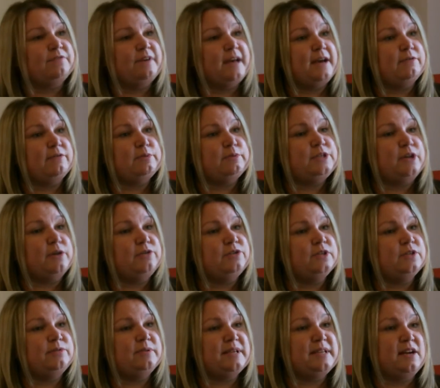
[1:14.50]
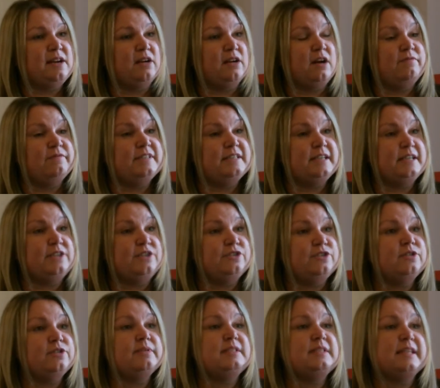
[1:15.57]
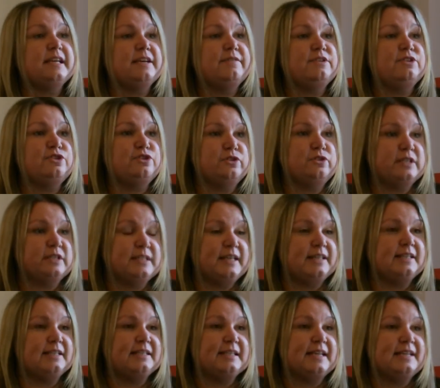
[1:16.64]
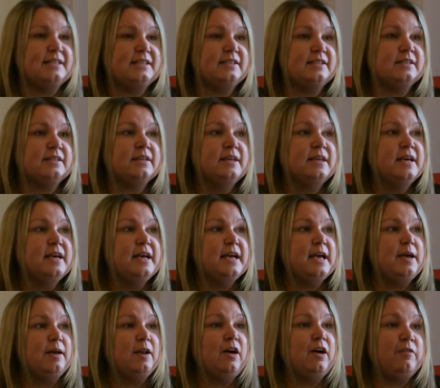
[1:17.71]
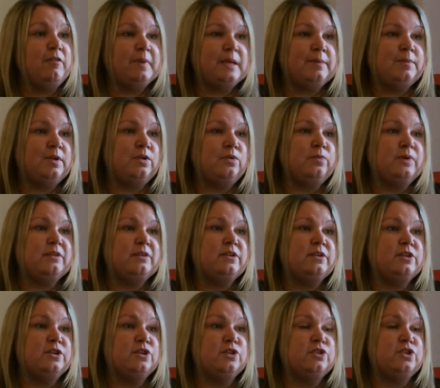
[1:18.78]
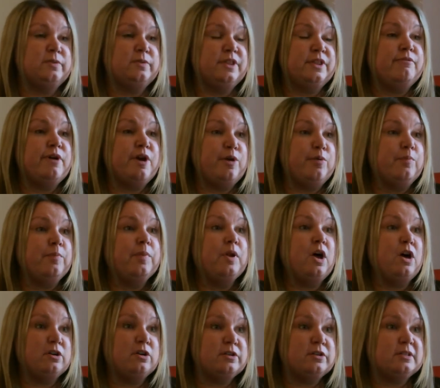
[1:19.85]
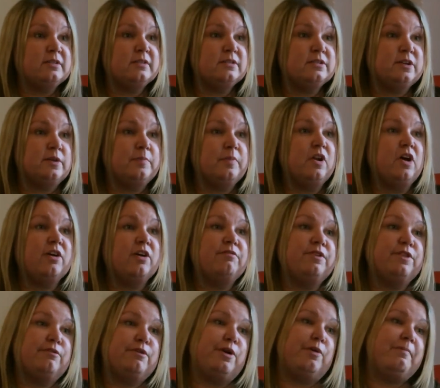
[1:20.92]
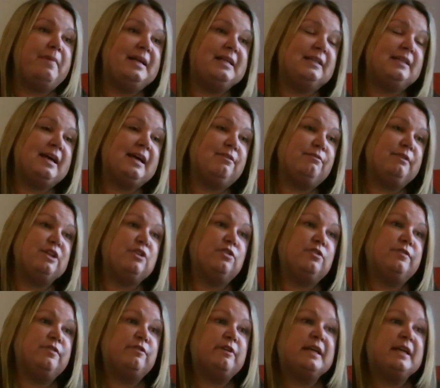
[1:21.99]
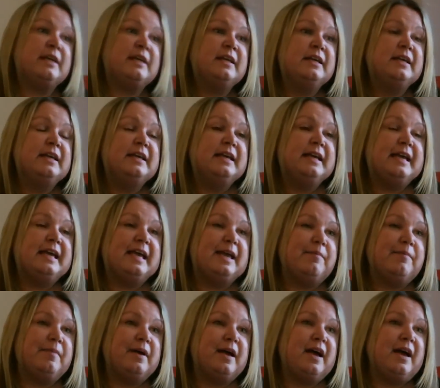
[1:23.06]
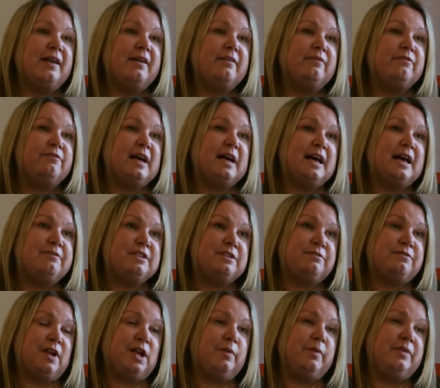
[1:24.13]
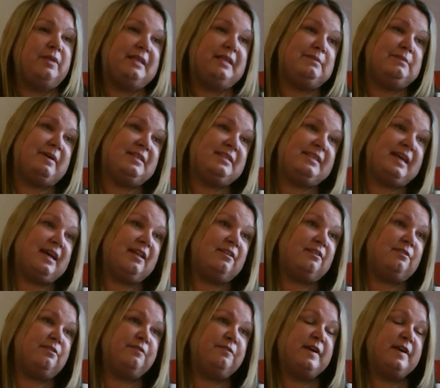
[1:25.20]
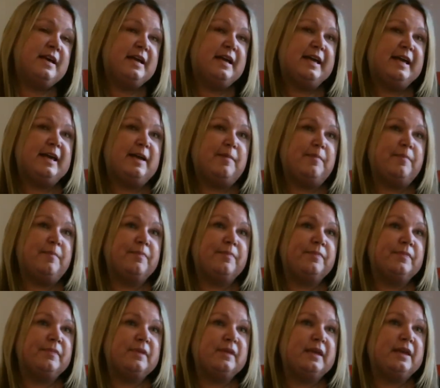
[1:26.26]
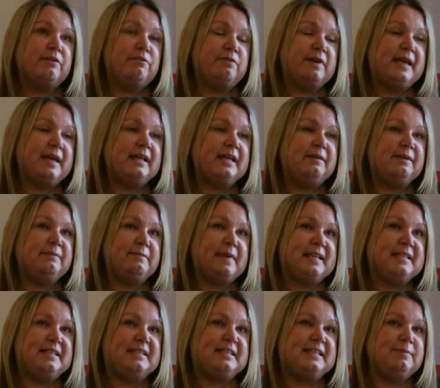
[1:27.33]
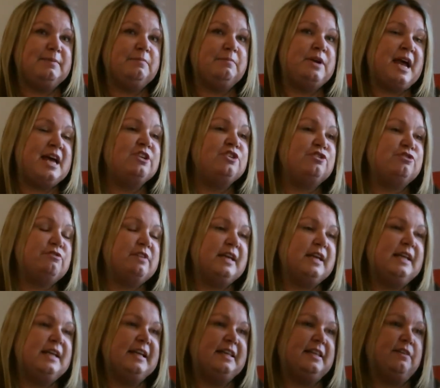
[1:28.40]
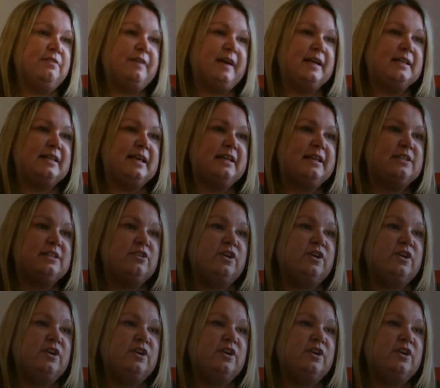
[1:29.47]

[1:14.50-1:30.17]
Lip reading: noticed within our conversations with service users at the centres, a lot of people were doing their own blogs, so blogging for their own mental health recovery. And after following these myself, it really made a deep impression really in the fact that it's not only